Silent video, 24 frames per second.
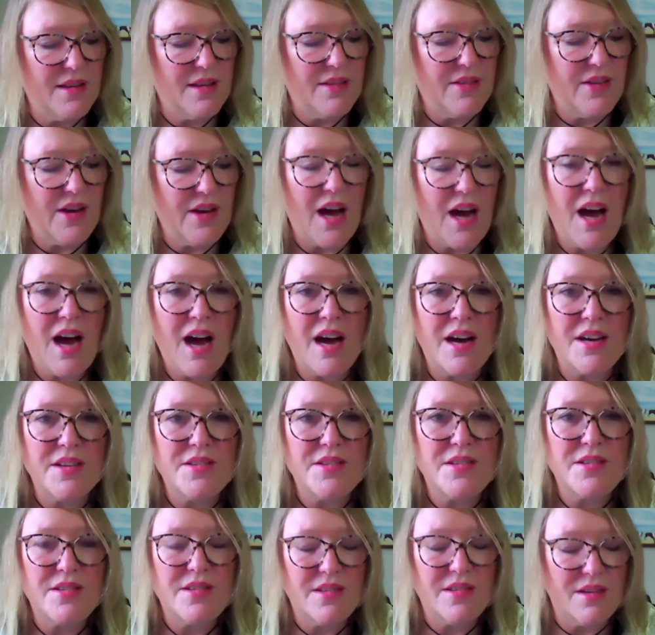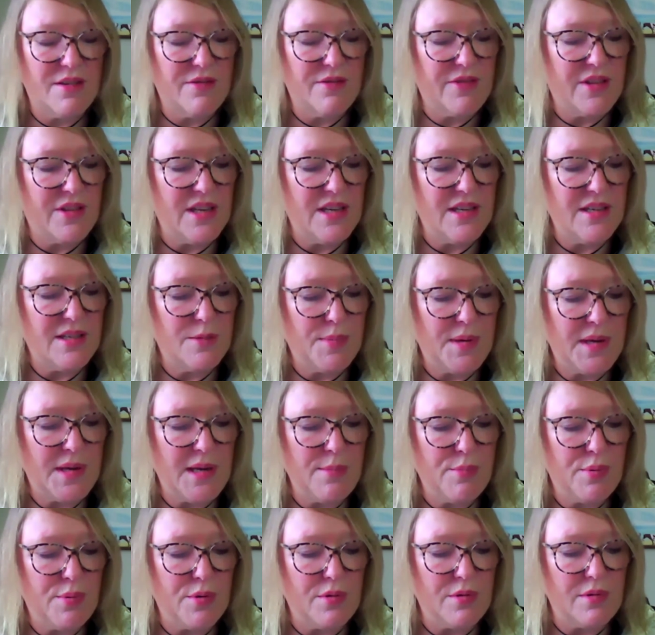The hearts of these
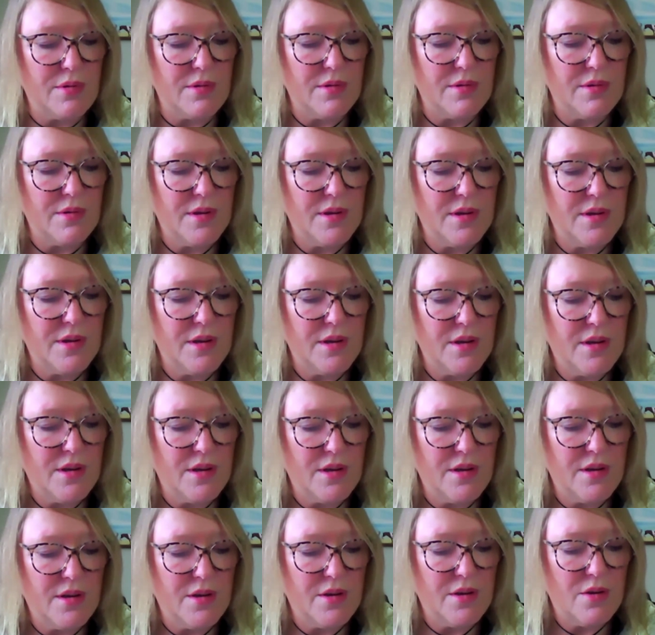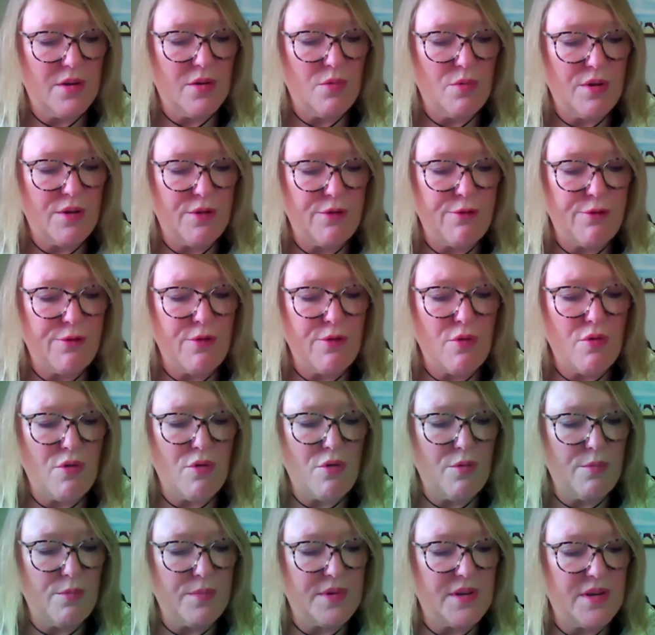people were
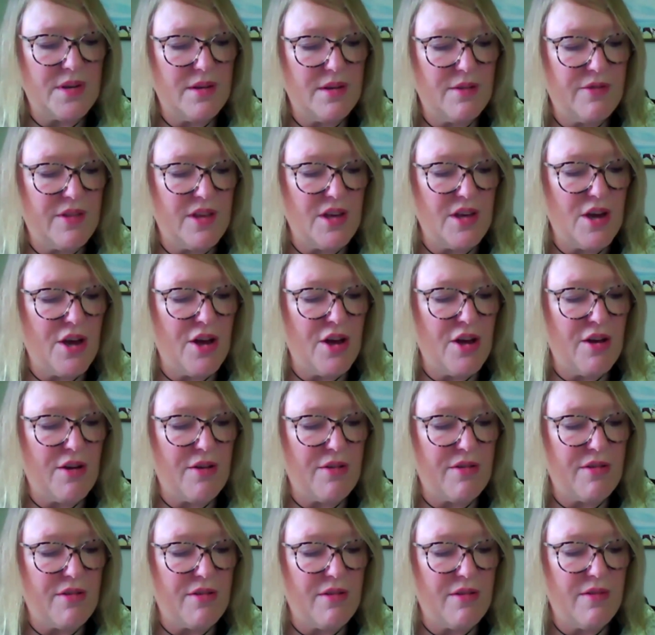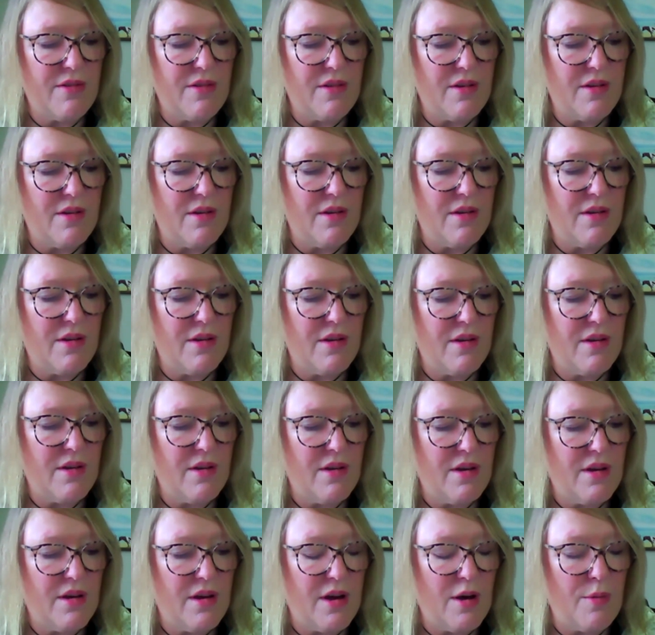formed of the earth
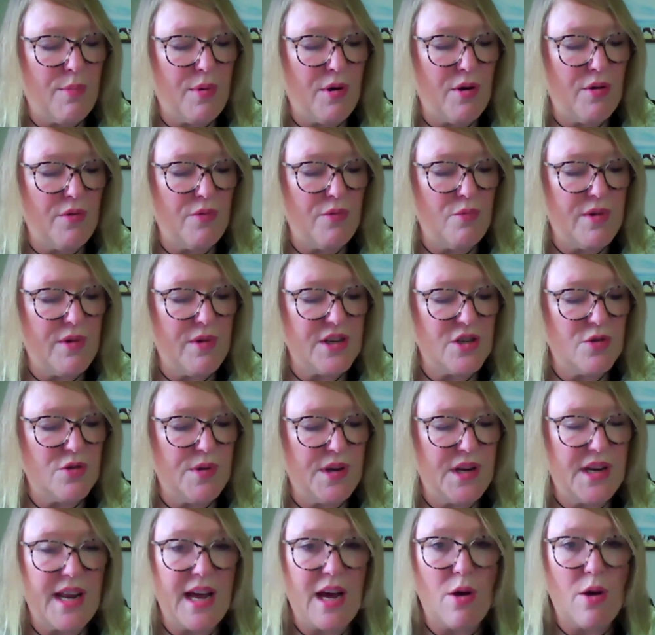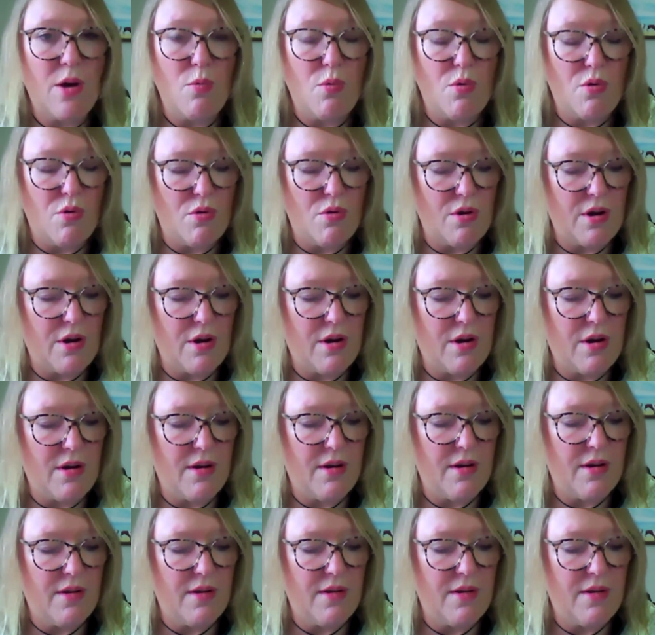upon which we now walk,
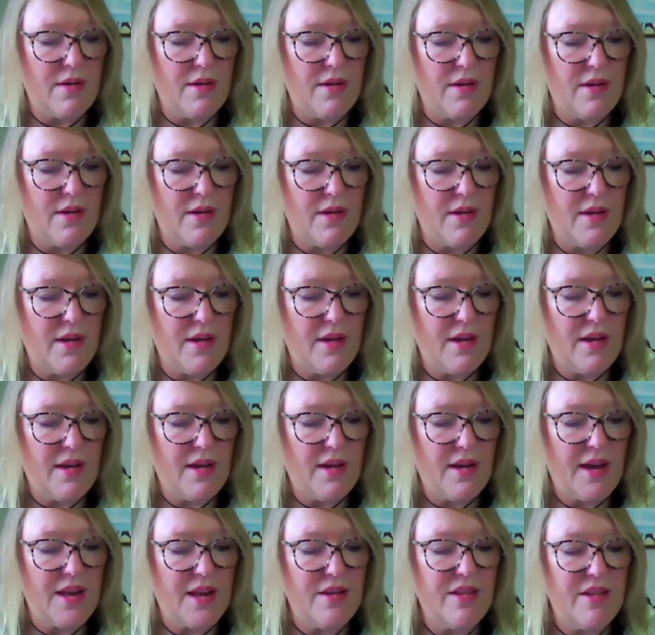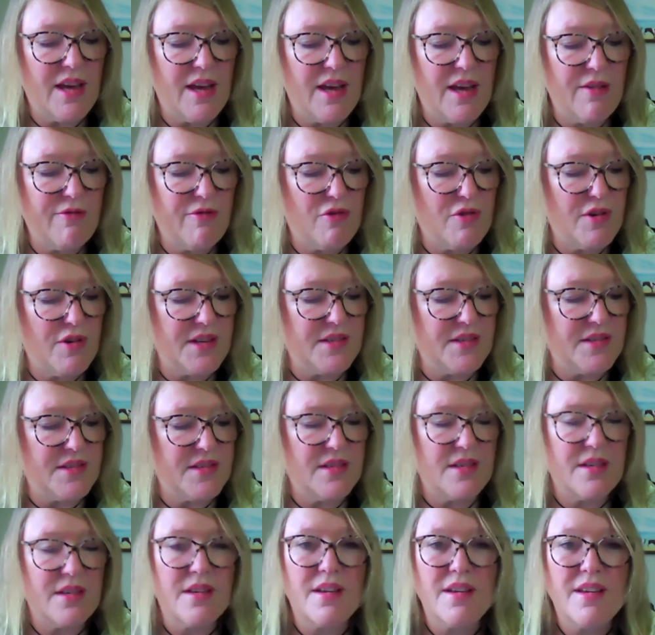and their voice
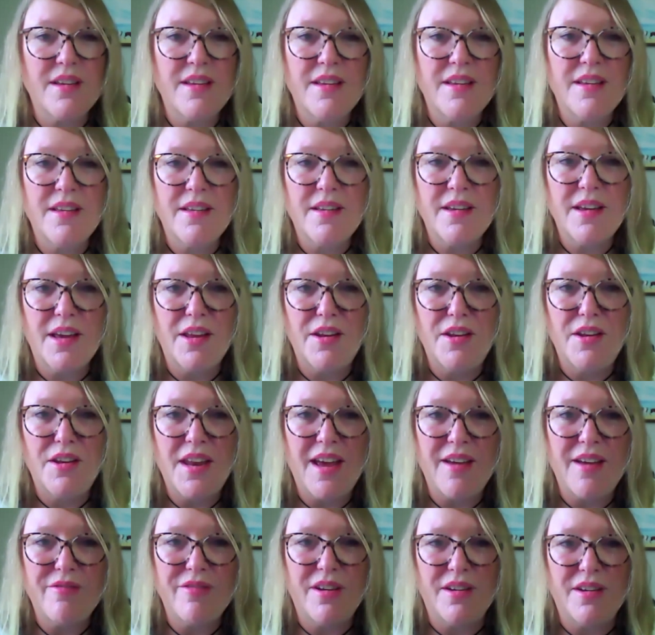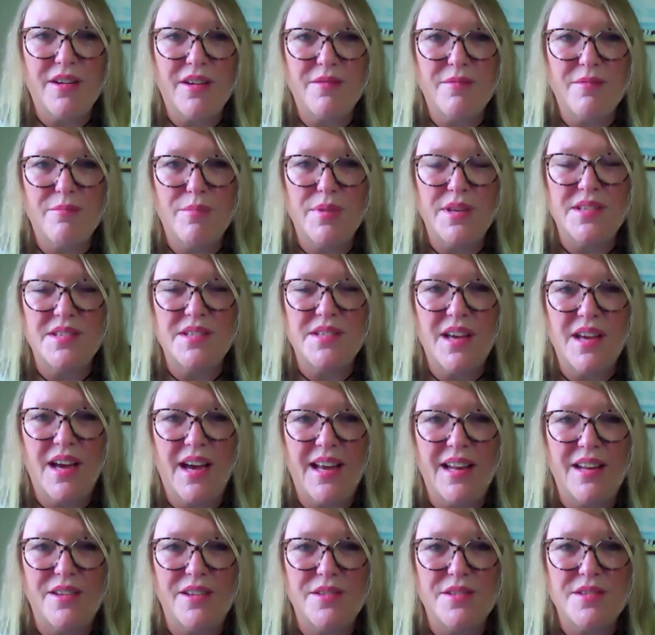can never be
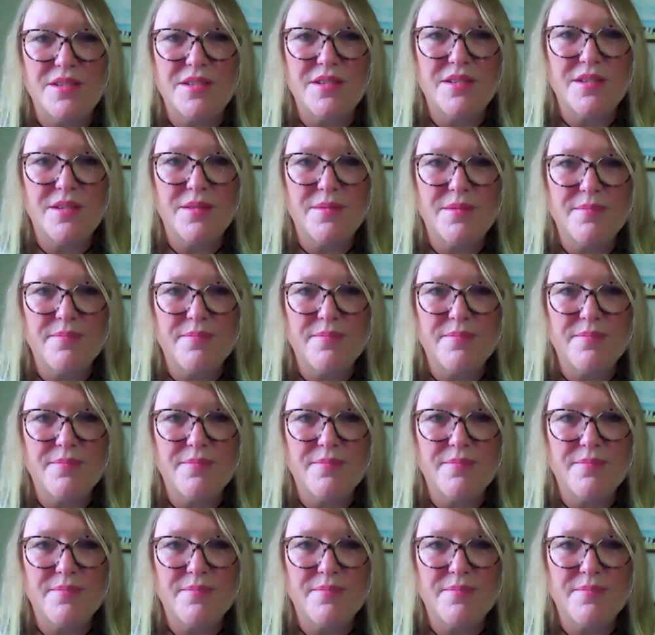silenced.